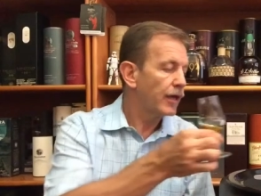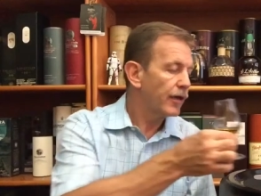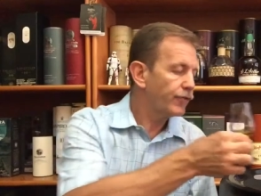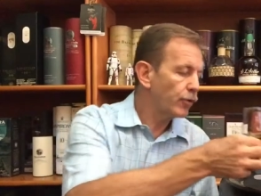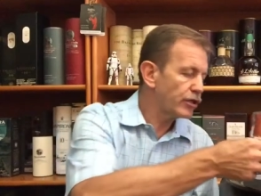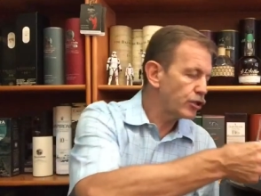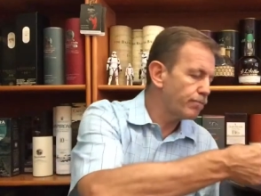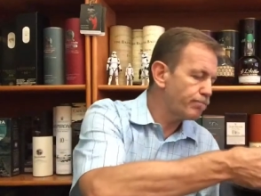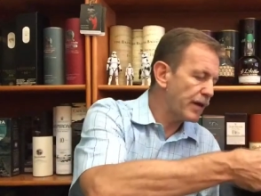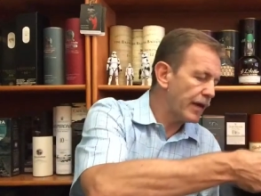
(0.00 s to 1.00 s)
If you want to
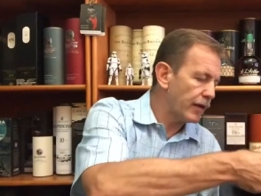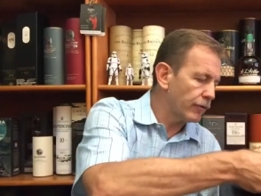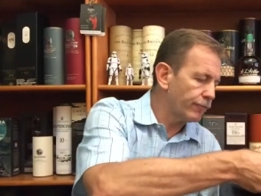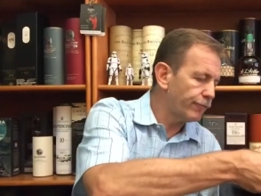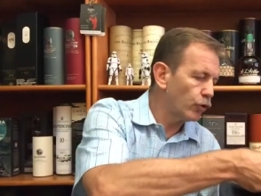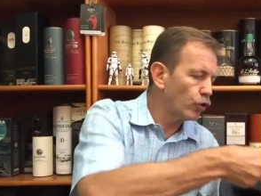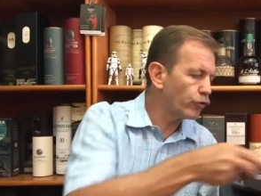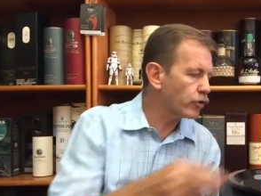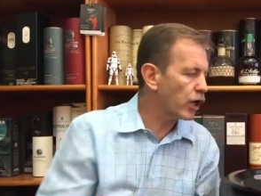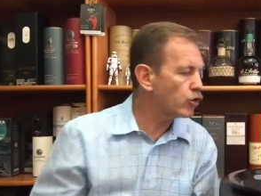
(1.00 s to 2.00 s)
pair
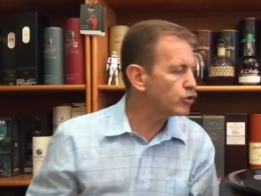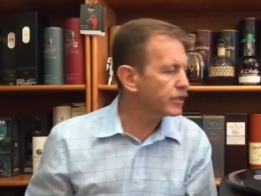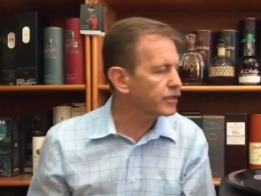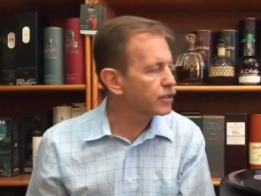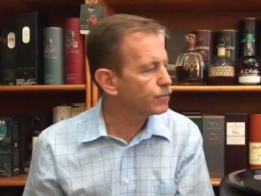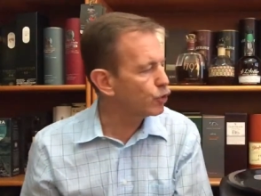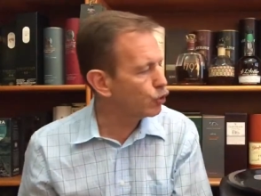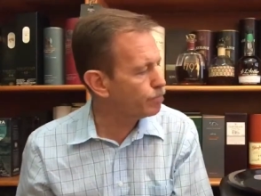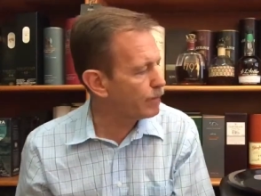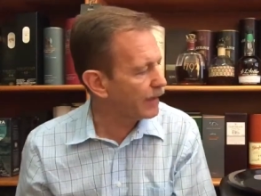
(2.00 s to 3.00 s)
Four Roses
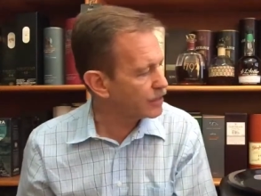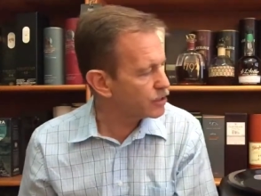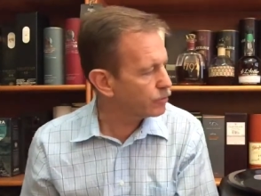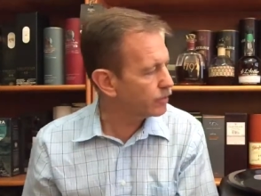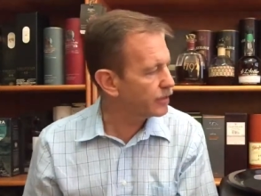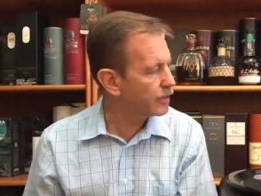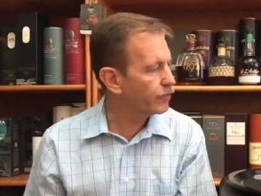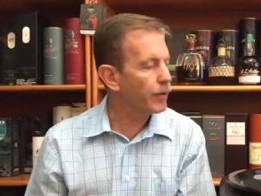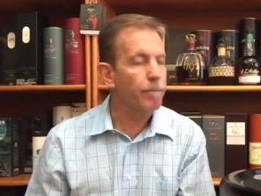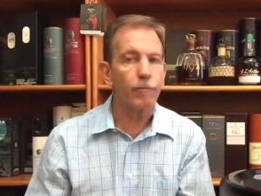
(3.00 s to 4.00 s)
small batch with a
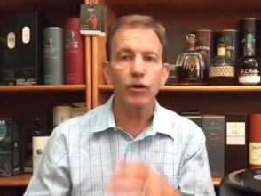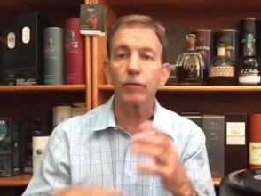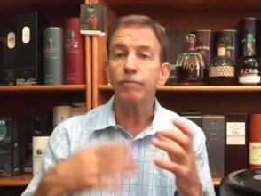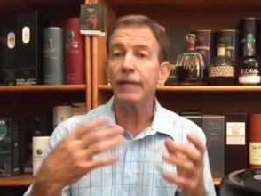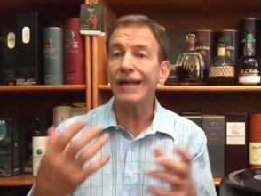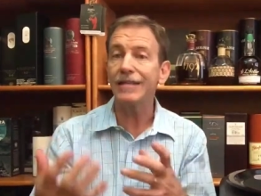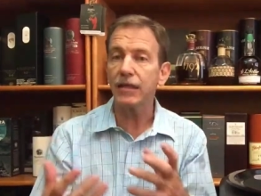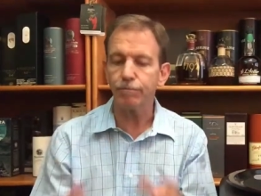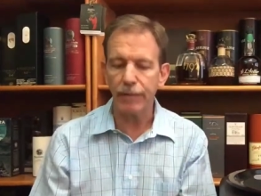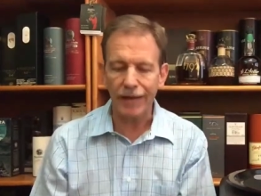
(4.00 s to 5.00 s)

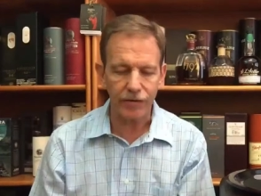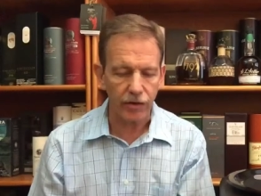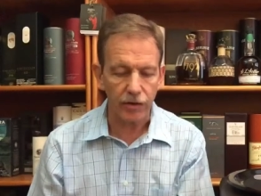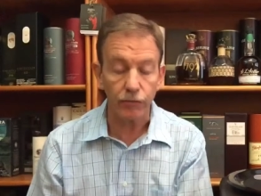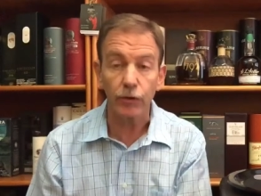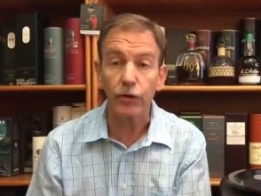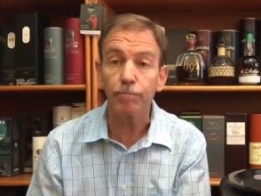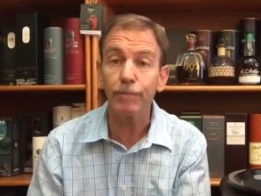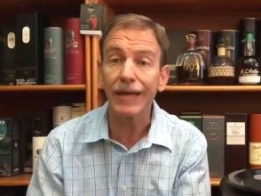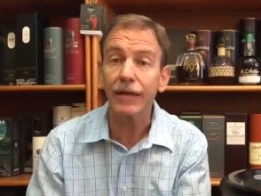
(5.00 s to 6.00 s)
romantic background, if you want
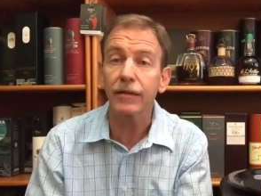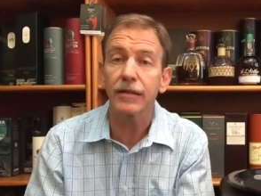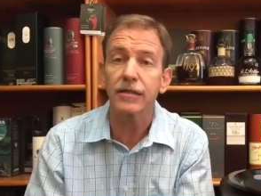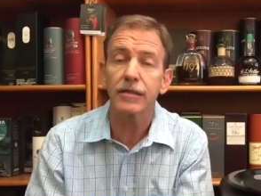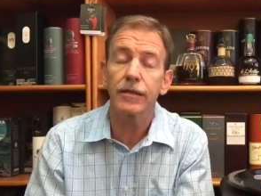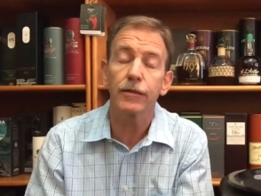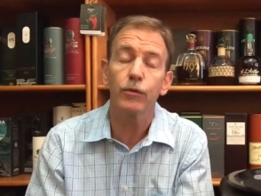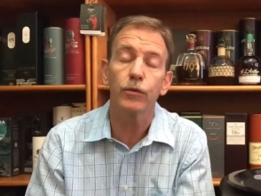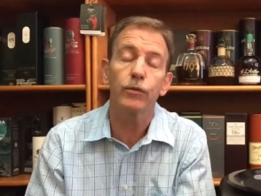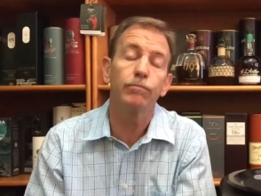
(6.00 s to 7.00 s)
to pair this
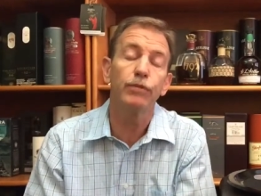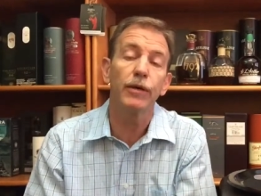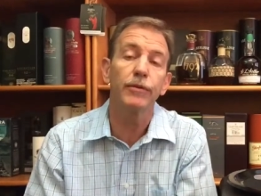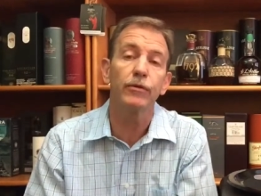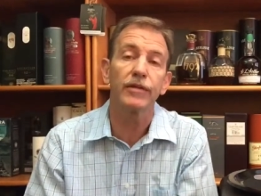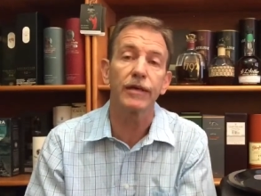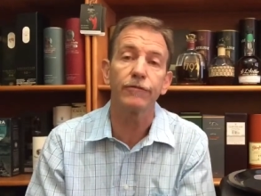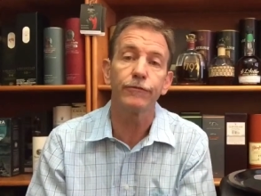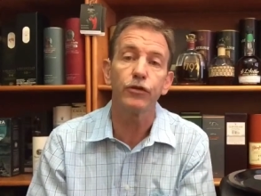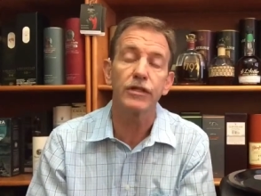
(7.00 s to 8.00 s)
bourbon with a
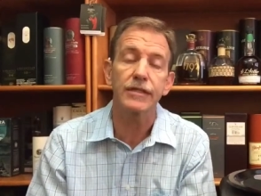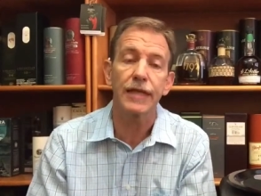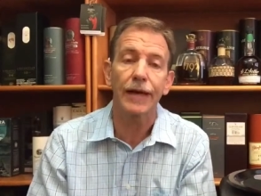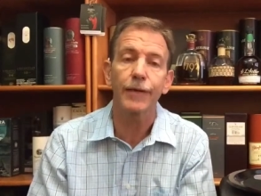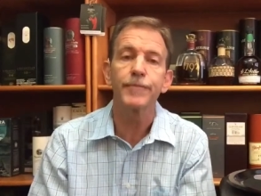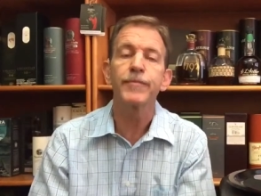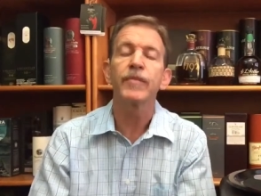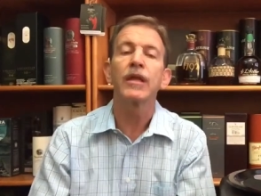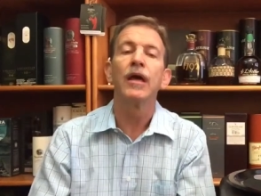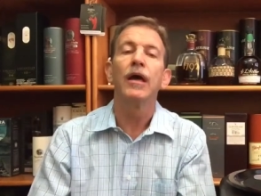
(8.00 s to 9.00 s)
food snack,
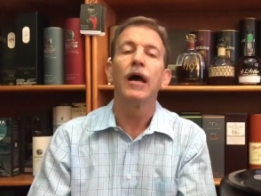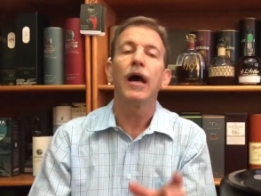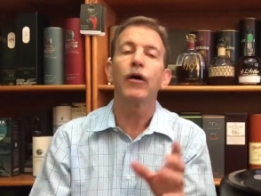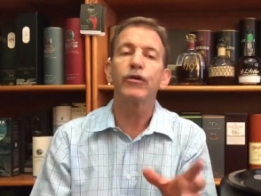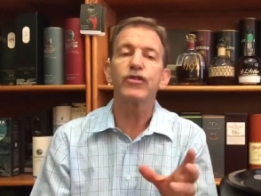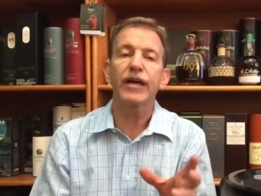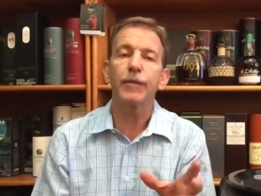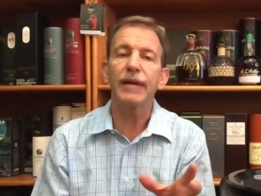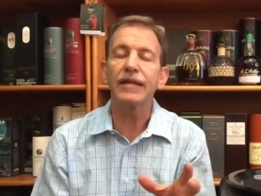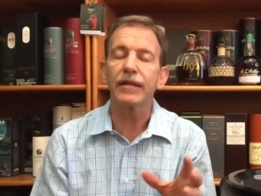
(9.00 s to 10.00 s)
I would
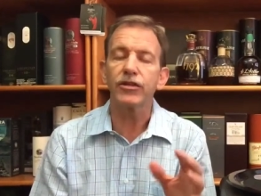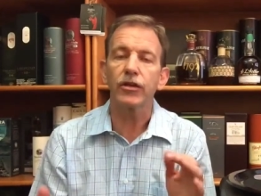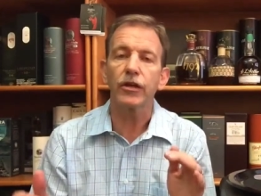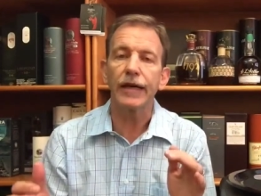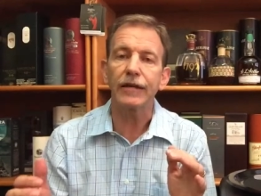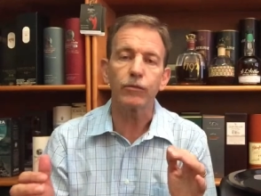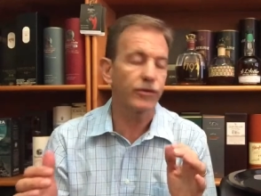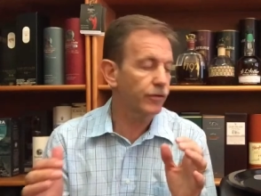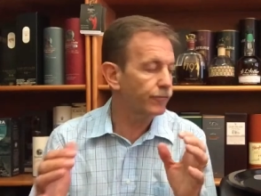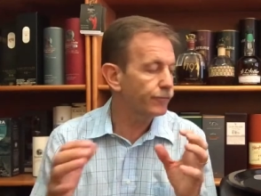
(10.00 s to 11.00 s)
recommend that you connect
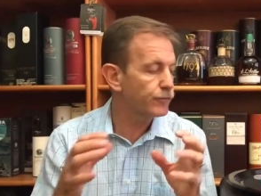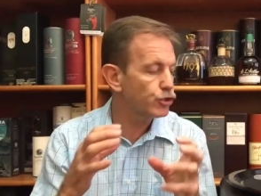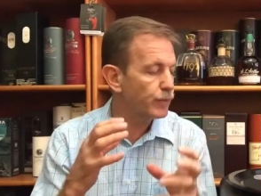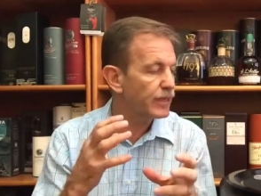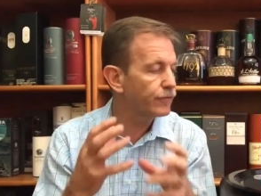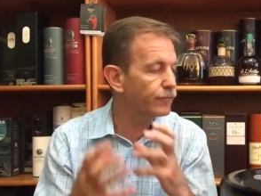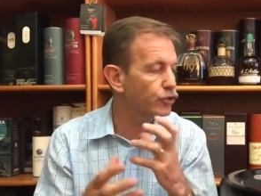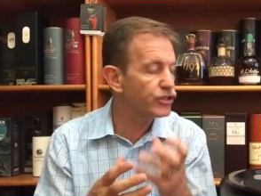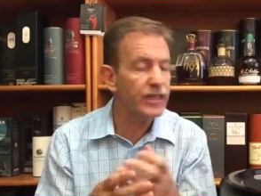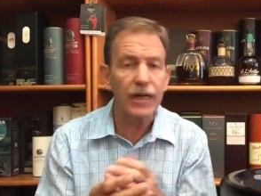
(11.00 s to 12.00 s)
with the sweet
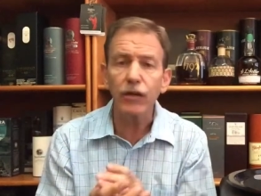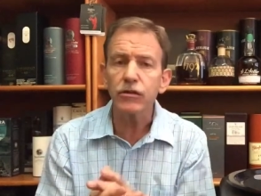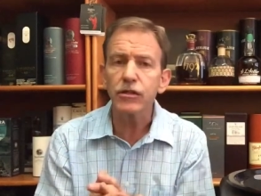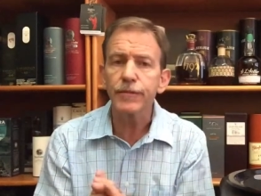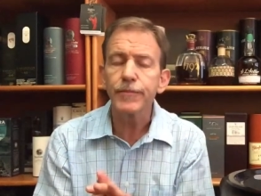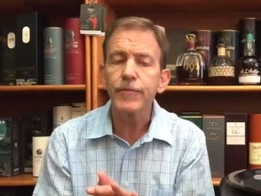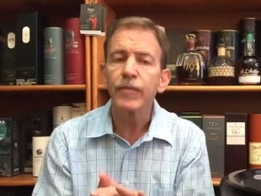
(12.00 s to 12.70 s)
fruity notes,